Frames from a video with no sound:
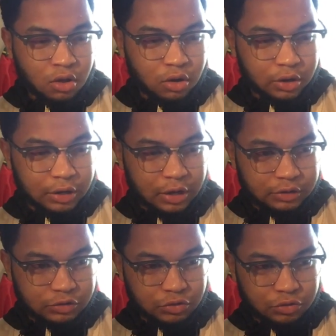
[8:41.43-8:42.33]
Alright
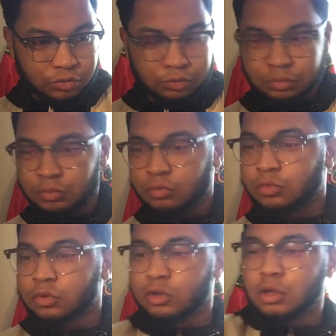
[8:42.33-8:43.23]
guys, so
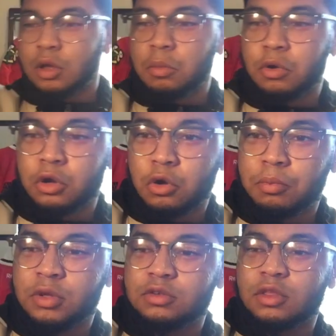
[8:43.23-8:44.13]
I'm gonna go
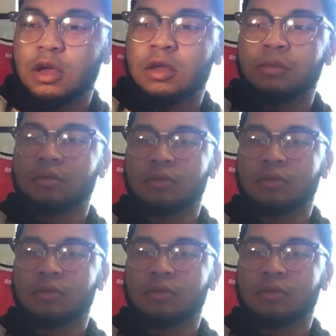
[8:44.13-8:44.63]
mix that,